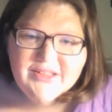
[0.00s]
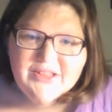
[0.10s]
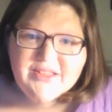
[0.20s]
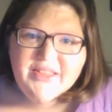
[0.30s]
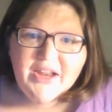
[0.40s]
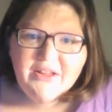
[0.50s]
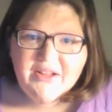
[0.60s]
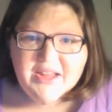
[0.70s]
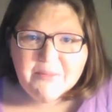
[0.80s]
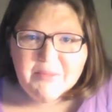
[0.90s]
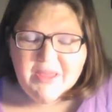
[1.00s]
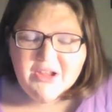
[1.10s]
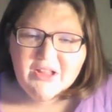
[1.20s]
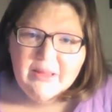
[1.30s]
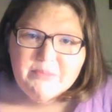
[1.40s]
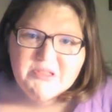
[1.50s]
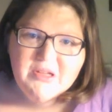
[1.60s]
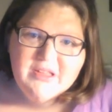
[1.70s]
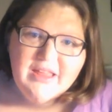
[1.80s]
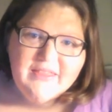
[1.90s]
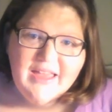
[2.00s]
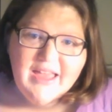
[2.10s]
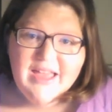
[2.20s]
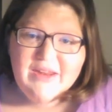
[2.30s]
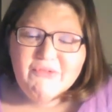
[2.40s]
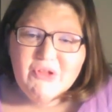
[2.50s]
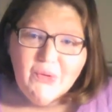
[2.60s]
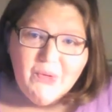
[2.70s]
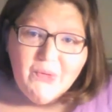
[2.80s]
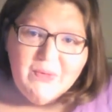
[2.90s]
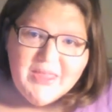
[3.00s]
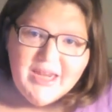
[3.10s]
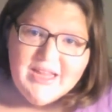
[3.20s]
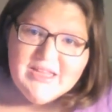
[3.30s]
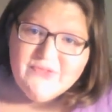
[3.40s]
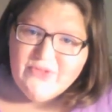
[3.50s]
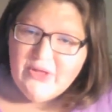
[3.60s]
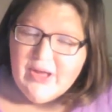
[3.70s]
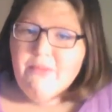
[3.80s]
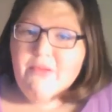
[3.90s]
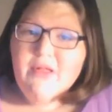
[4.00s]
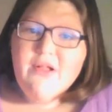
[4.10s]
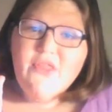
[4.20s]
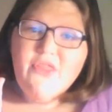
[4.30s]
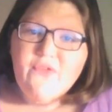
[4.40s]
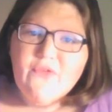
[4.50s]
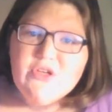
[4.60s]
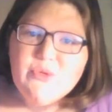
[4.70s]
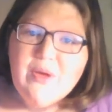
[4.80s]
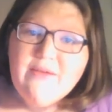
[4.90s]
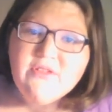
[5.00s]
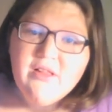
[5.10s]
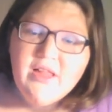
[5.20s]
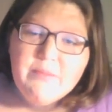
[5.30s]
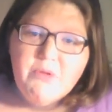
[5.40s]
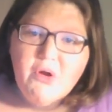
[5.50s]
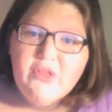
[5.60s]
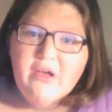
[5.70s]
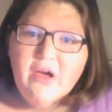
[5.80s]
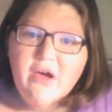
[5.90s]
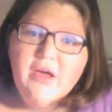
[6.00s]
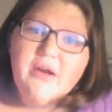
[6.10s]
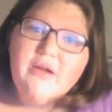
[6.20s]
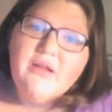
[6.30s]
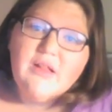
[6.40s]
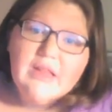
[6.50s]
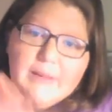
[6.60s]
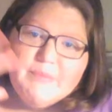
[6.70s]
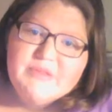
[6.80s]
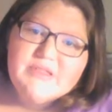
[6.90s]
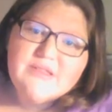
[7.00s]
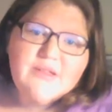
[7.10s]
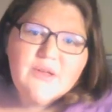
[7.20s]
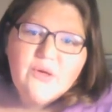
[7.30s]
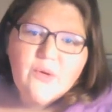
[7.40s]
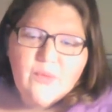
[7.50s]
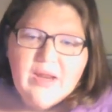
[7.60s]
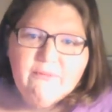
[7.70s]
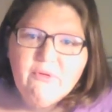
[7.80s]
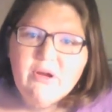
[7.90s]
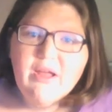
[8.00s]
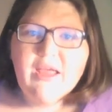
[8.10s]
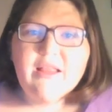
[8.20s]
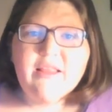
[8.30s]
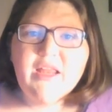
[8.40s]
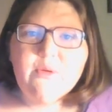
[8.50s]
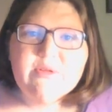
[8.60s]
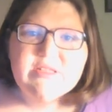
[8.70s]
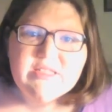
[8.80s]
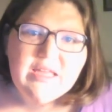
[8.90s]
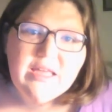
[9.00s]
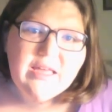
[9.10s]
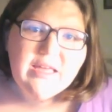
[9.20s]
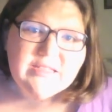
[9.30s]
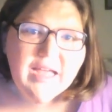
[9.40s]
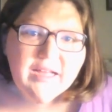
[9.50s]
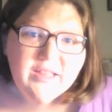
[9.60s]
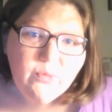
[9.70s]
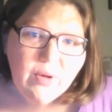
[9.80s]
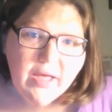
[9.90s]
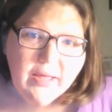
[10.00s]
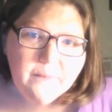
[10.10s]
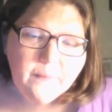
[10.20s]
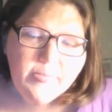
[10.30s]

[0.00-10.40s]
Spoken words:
So that'll kind of make your lips look like that. And if you don't know what that is, look up The First Wives Club, Goldie Hawn, lips, whatever, and then you will see exactly why